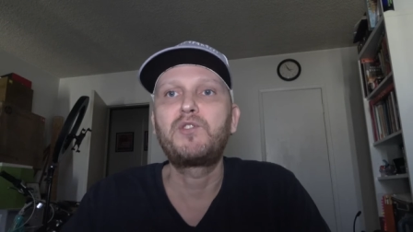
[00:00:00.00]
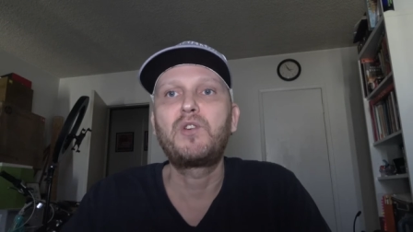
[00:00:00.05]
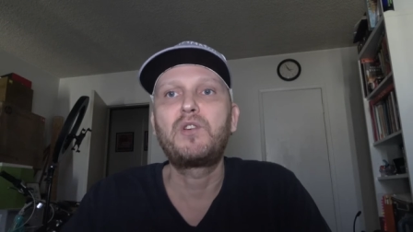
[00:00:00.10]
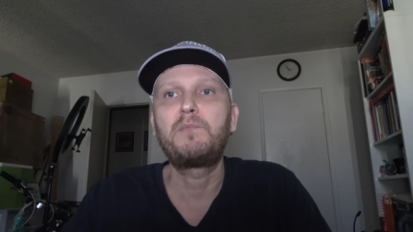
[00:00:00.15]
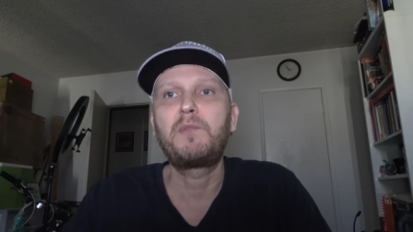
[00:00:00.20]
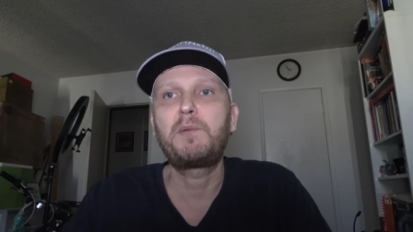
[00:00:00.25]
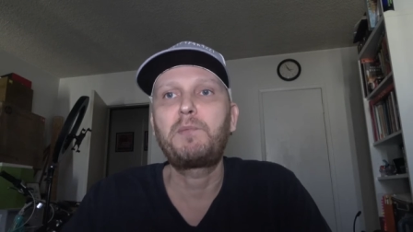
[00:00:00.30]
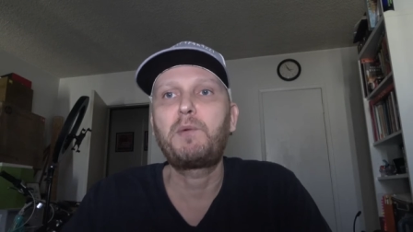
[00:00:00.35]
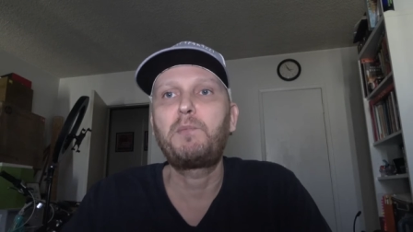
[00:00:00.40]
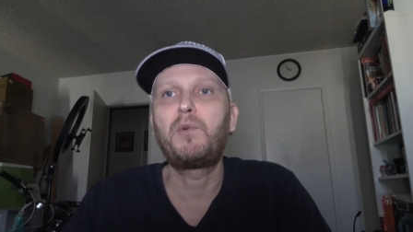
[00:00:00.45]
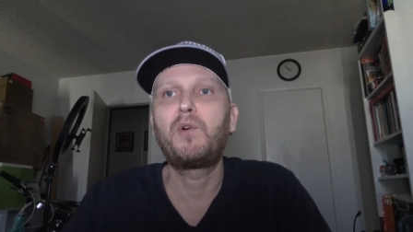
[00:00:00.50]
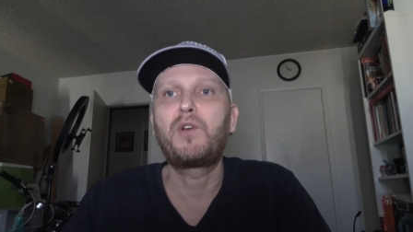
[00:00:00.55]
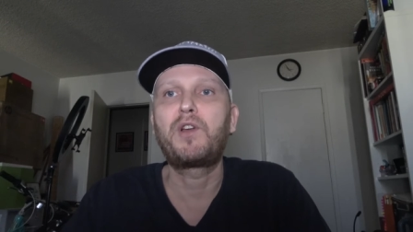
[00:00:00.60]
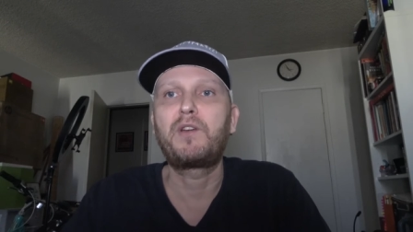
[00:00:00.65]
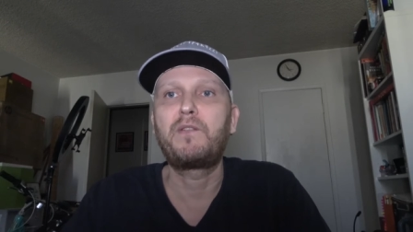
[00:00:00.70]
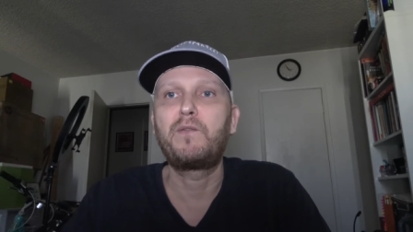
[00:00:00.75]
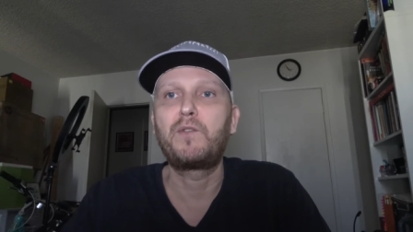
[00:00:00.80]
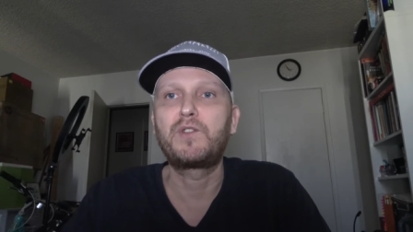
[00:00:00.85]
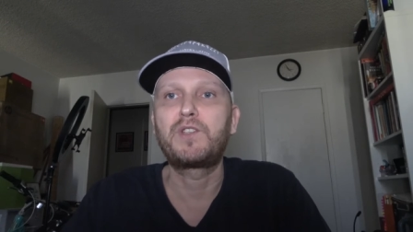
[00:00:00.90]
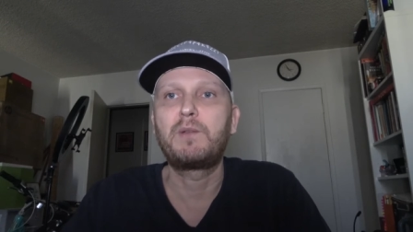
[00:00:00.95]
So it may be
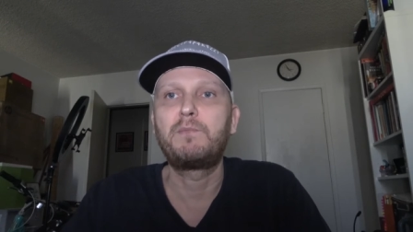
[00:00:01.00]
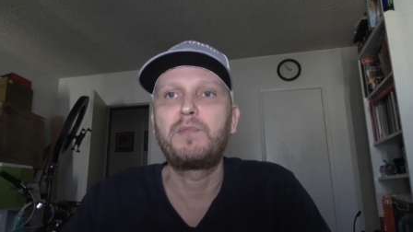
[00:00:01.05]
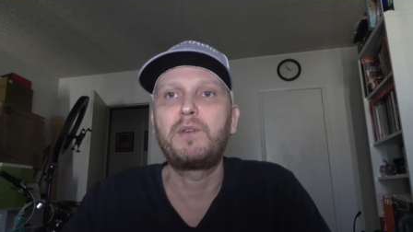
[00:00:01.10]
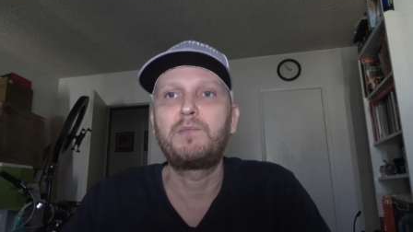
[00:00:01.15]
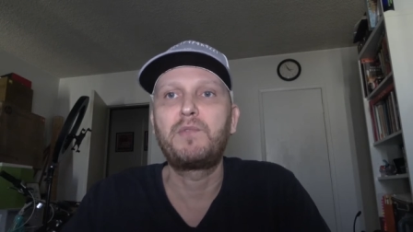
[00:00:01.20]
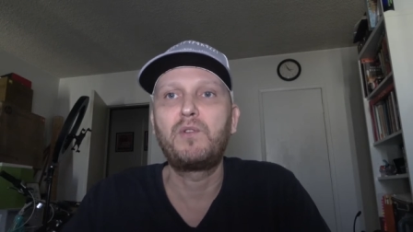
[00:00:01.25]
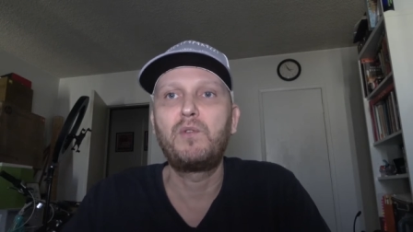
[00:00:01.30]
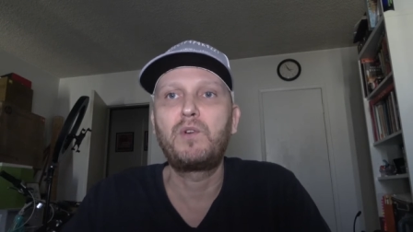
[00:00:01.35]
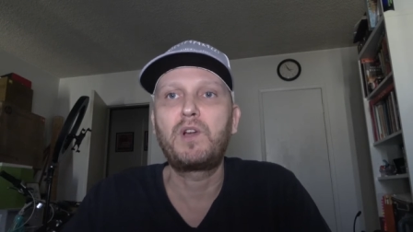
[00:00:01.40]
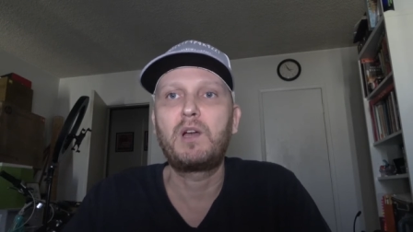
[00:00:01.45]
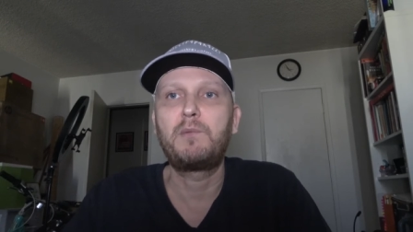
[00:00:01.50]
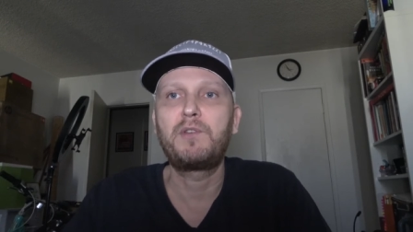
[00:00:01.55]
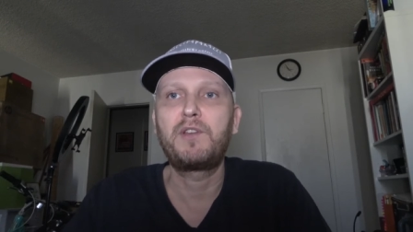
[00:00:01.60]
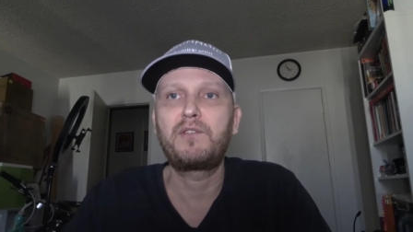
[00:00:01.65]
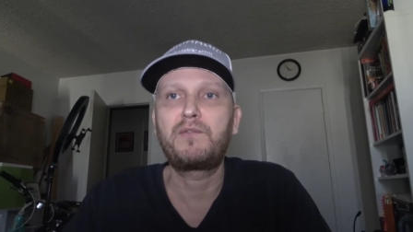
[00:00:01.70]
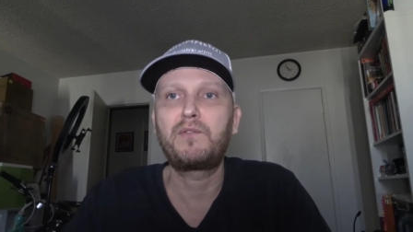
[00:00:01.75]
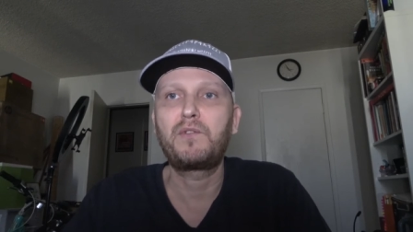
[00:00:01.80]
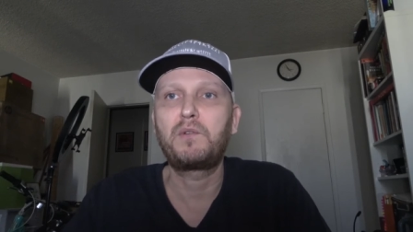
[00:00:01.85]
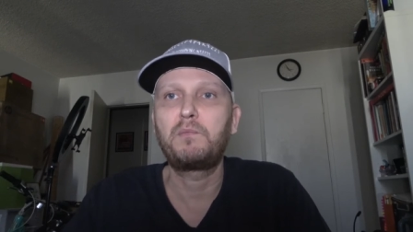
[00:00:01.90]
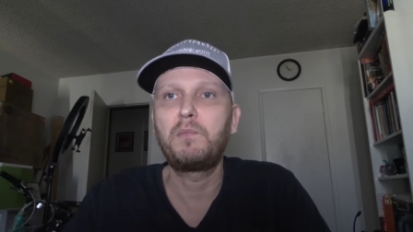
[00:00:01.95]
boring for some people who come
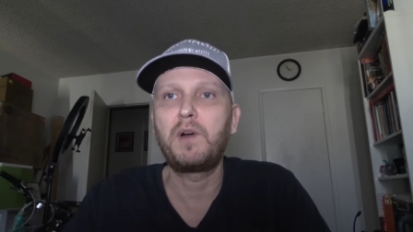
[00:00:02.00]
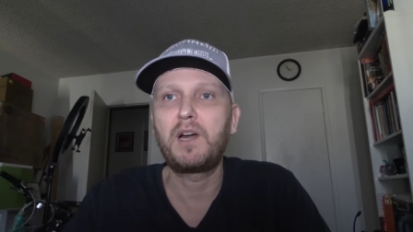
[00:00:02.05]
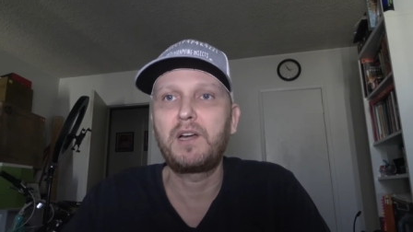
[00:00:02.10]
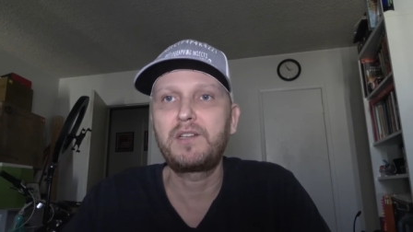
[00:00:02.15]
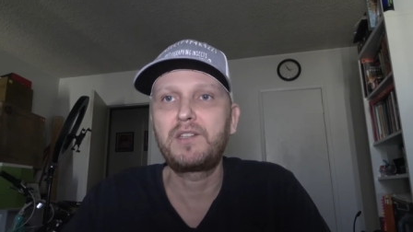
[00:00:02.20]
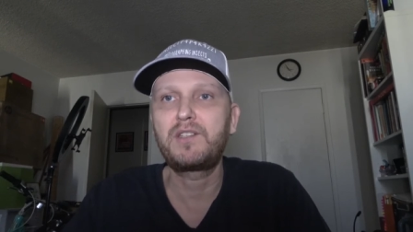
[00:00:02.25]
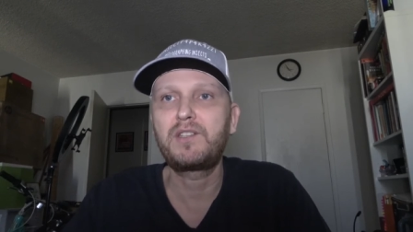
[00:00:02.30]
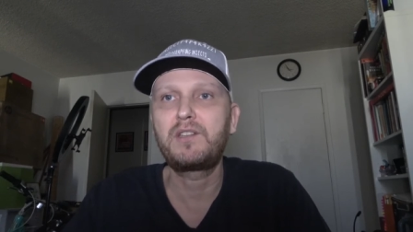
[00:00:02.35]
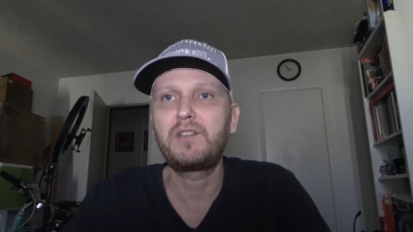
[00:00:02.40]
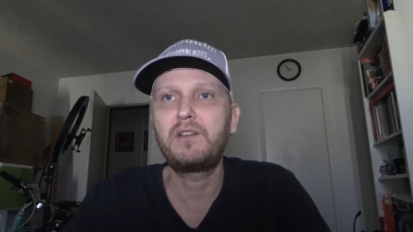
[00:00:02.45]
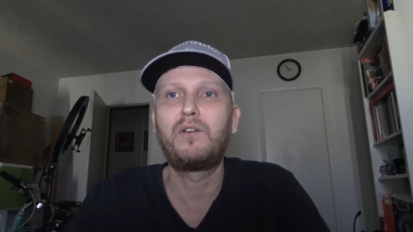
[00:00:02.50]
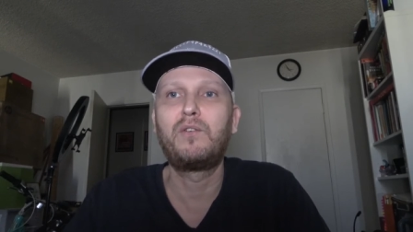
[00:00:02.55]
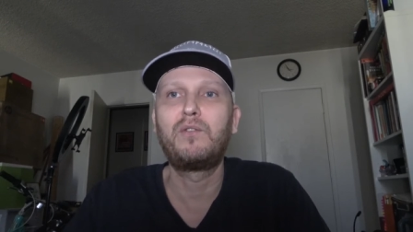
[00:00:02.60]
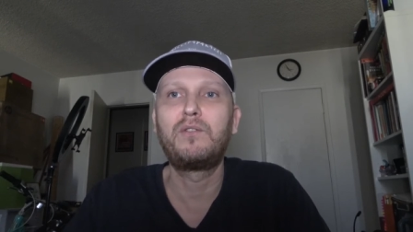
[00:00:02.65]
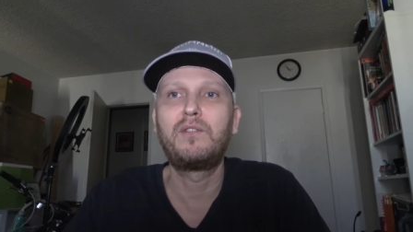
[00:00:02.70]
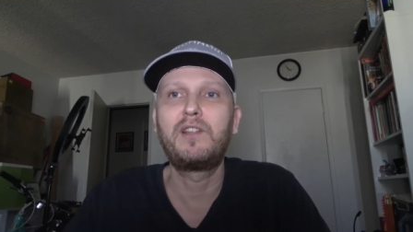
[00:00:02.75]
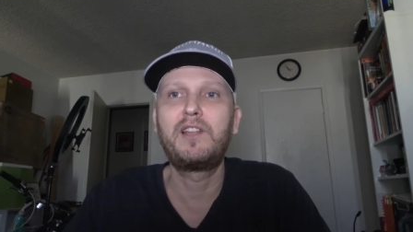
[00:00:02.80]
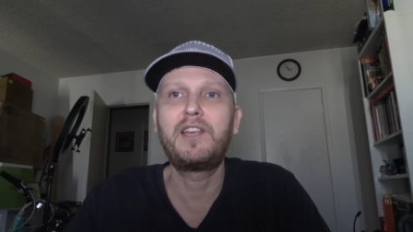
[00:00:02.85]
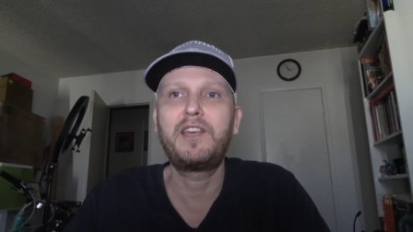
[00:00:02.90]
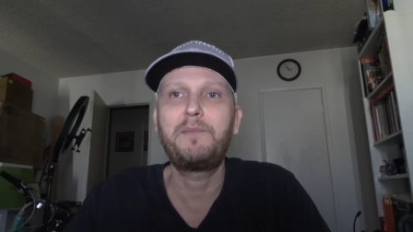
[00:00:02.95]
here for bugs
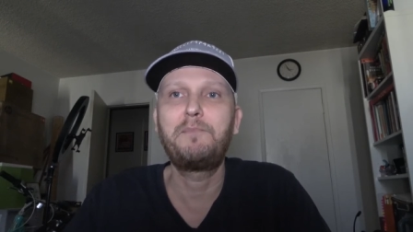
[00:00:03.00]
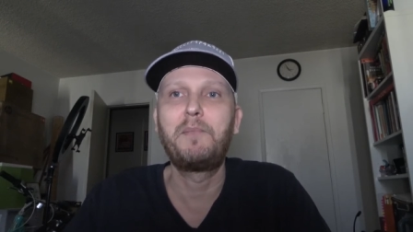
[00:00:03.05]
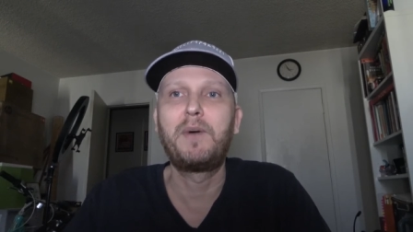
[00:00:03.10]
only,